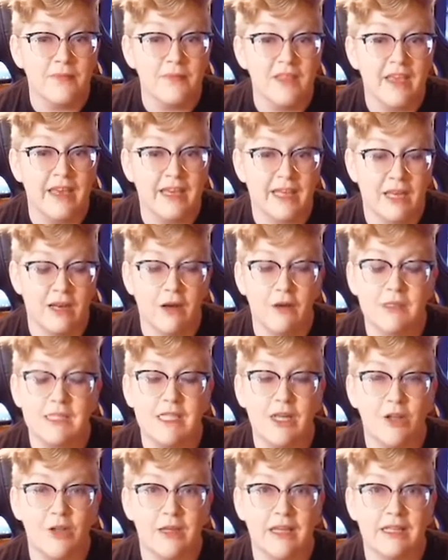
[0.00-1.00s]
It can
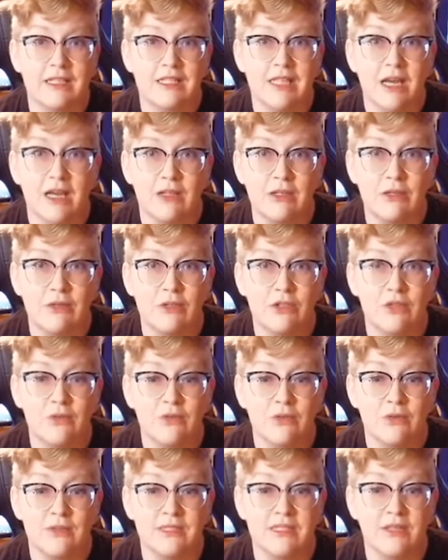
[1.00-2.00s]
also lead to
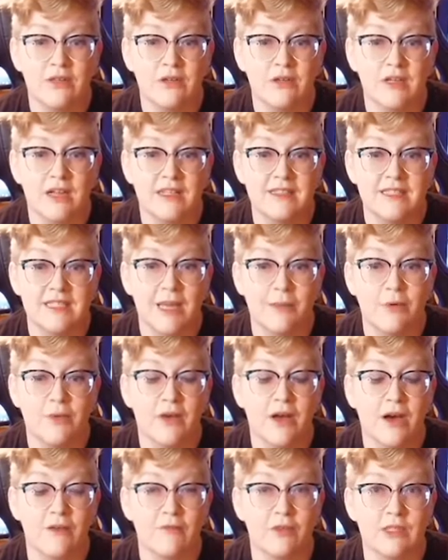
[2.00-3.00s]
unusual dinner table
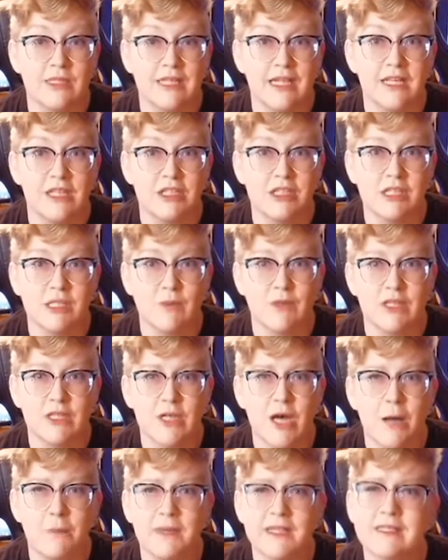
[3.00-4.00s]
conversations with
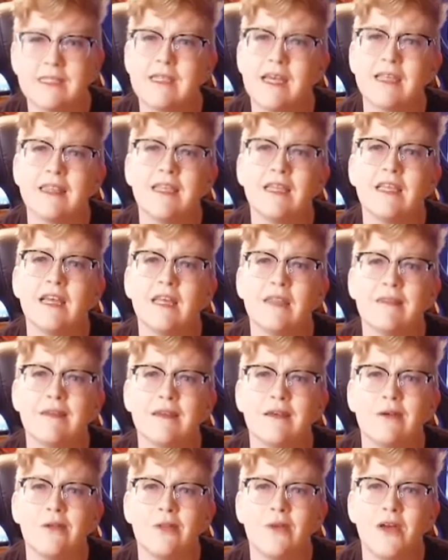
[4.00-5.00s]
topics like the
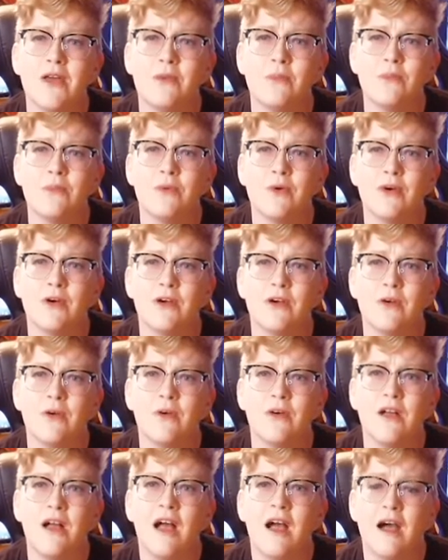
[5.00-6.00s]
ethical and
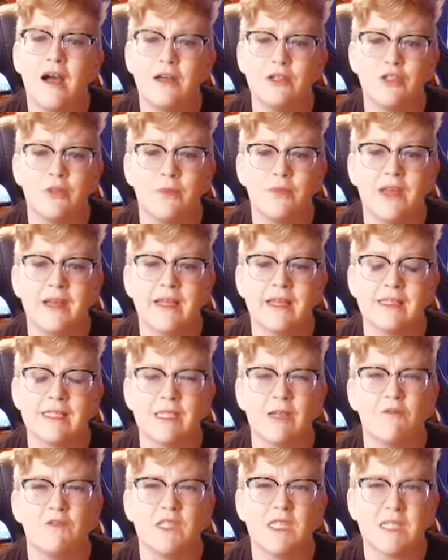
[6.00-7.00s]
moral underpinnings
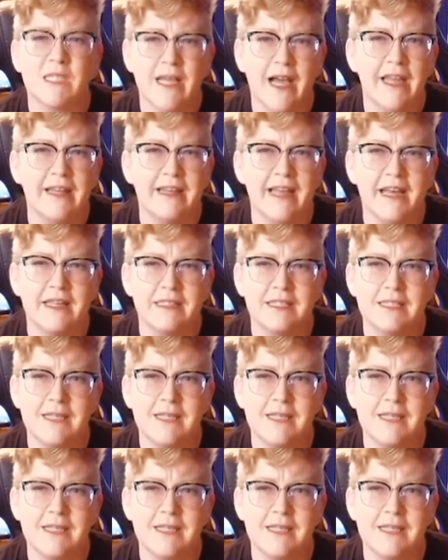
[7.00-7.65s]
of Skynet